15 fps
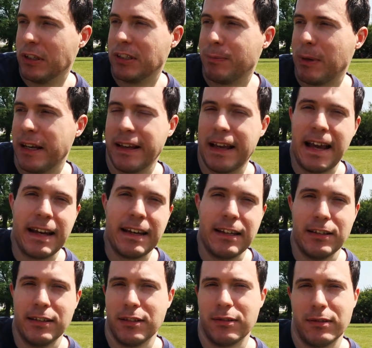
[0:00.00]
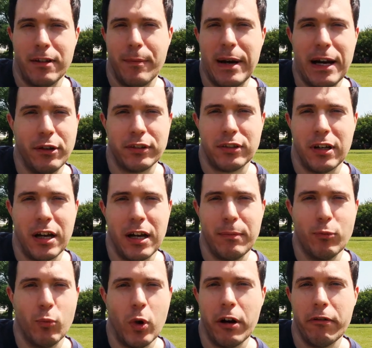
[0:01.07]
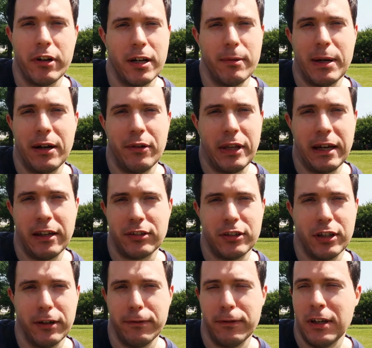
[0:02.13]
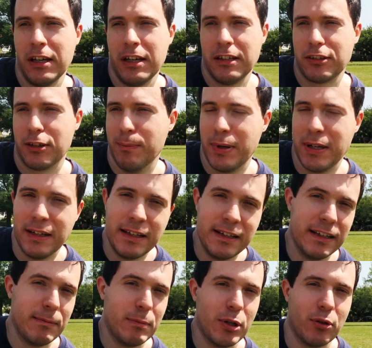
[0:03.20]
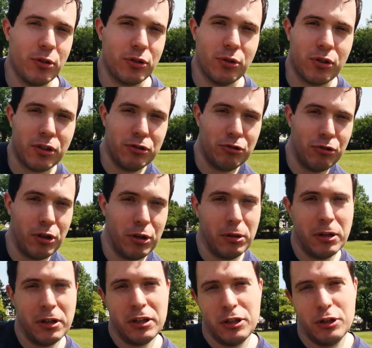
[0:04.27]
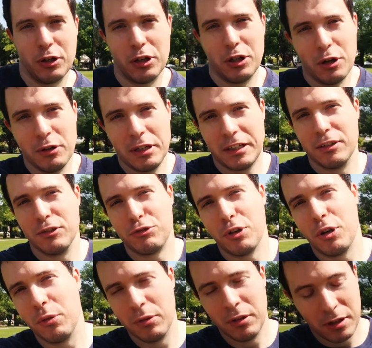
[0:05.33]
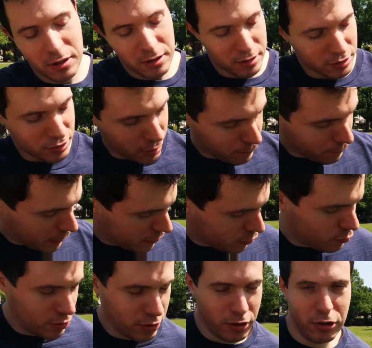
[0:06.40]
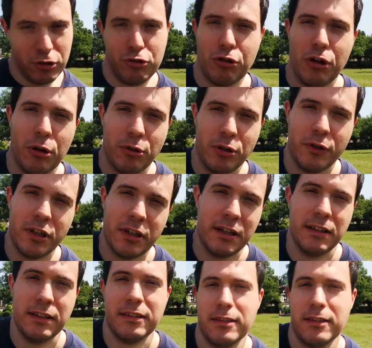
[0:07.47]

spending any amount of time worrying about that stuff. It's completely beyond your control. You can only control the stuff that you can control. You only